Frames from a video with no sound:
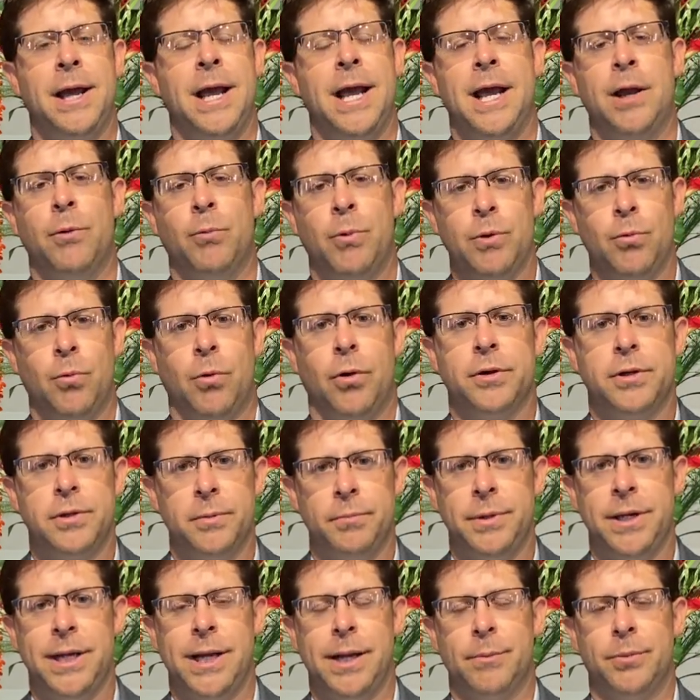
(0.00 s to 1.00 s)
and we want to
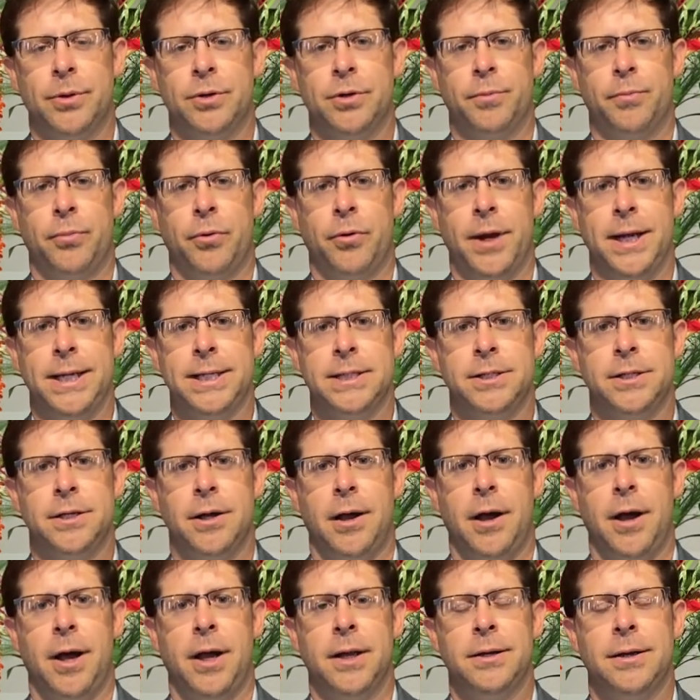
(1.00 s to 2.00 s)
be able to praise
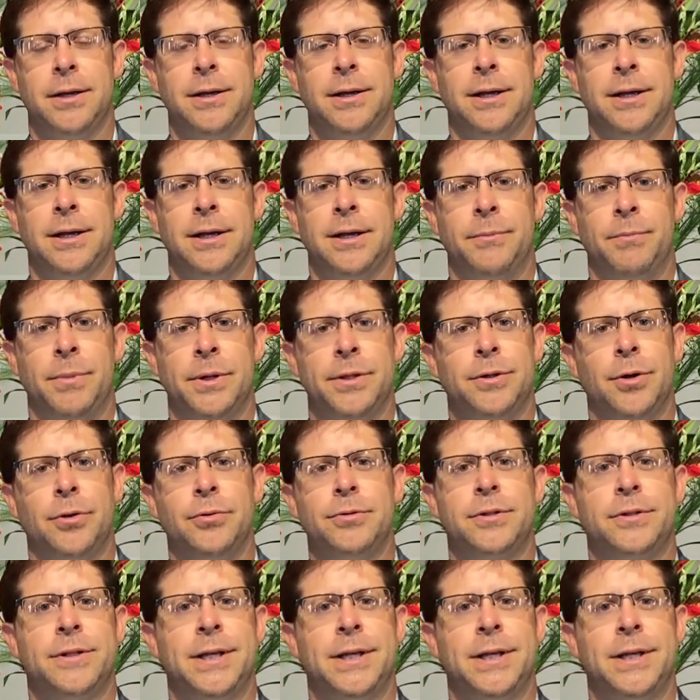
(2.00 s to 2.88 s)
God, but those